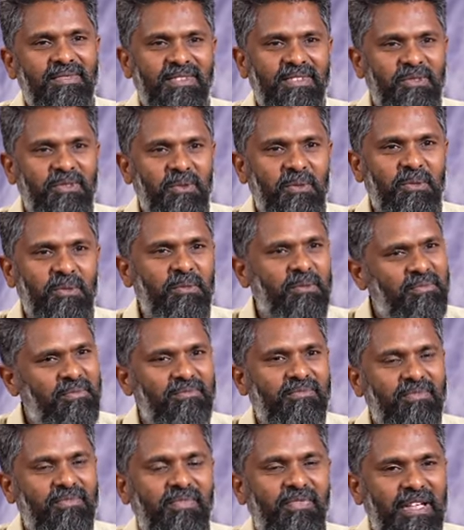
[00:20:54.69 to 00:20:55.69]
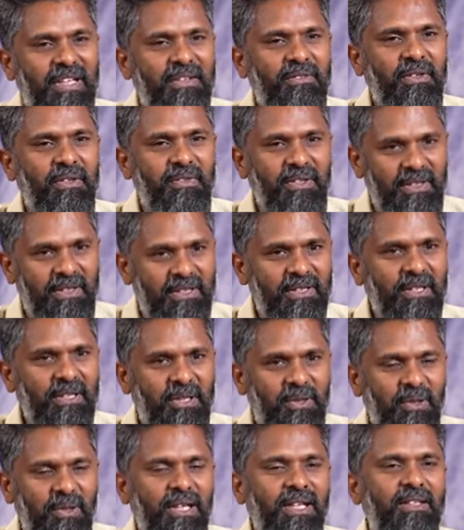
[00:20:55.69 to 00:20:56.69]
So whenever we sit
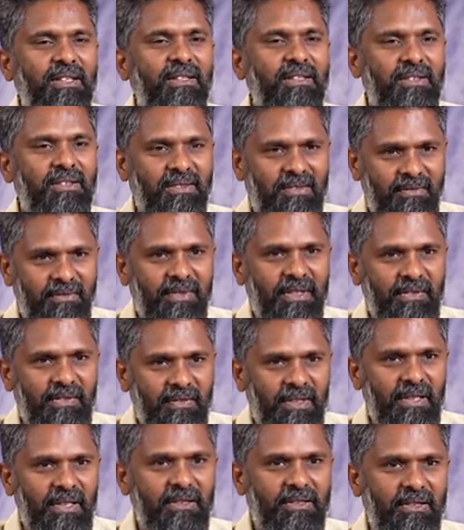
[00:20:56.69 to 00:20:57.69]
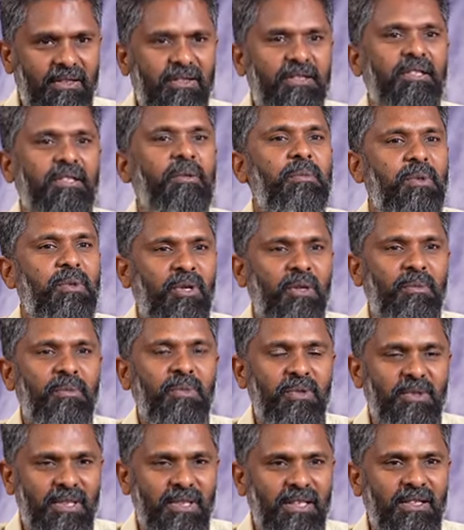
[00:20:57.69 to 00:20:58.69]
together, when we discuss script or
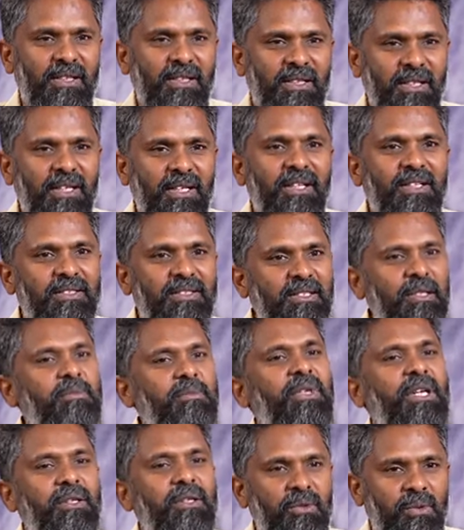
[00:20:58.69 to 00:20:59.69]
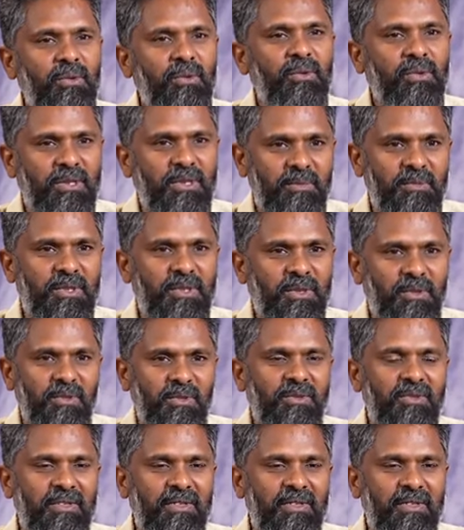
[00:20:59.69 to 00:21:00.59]
music, something new comes out,